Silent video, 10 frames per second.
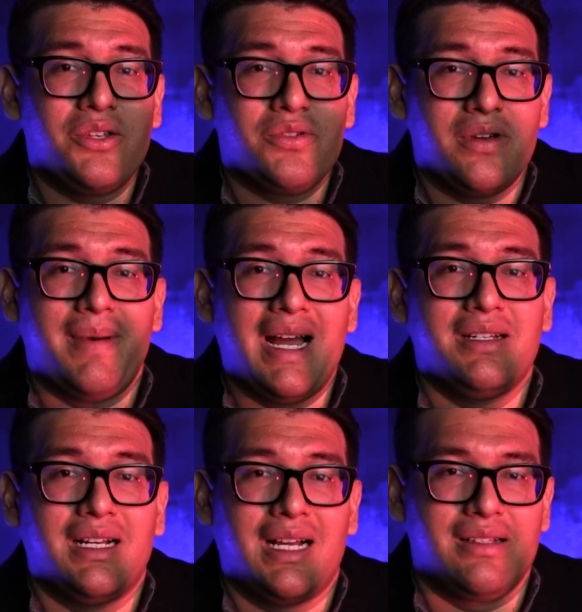So
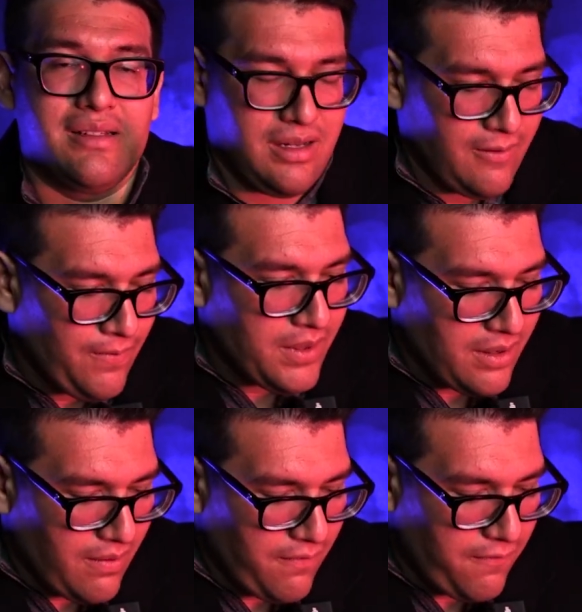imagine, guys,
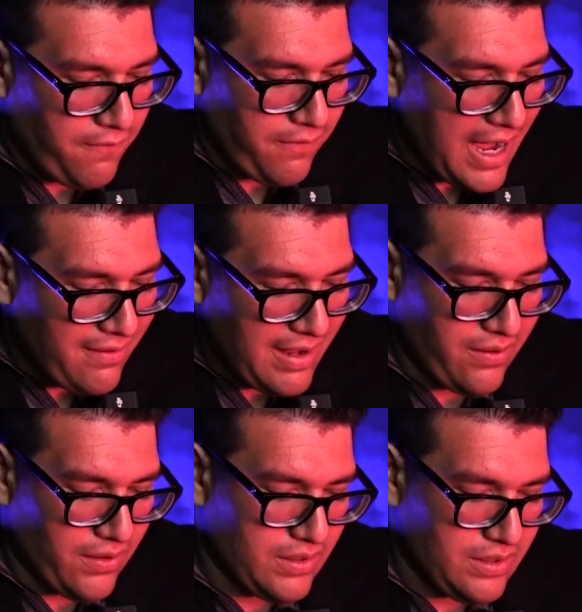5
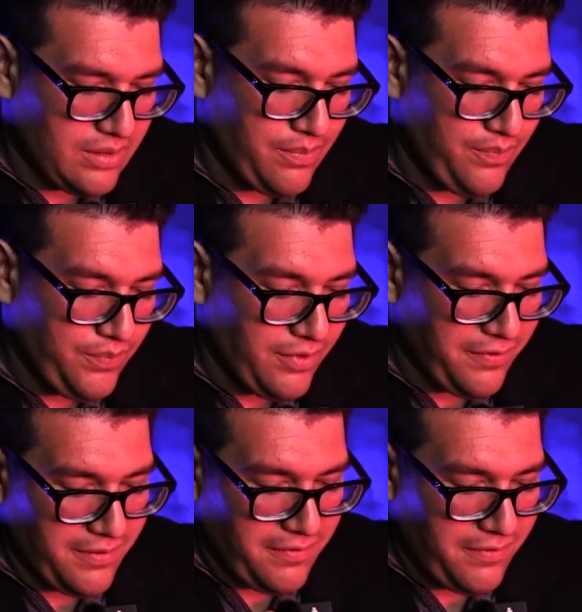hours
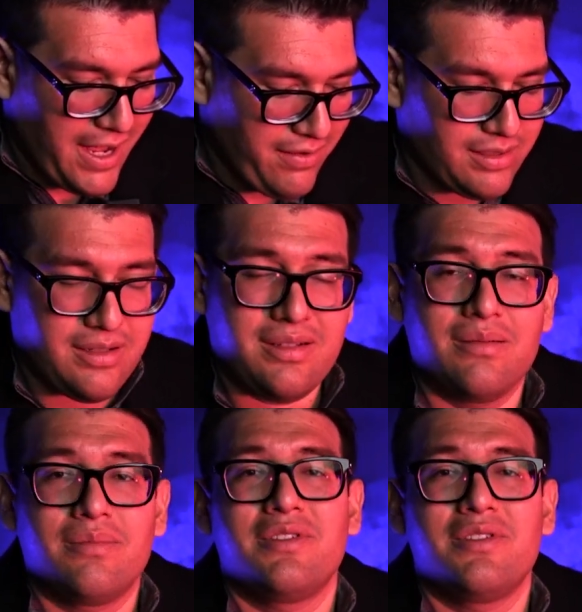from 4 hours,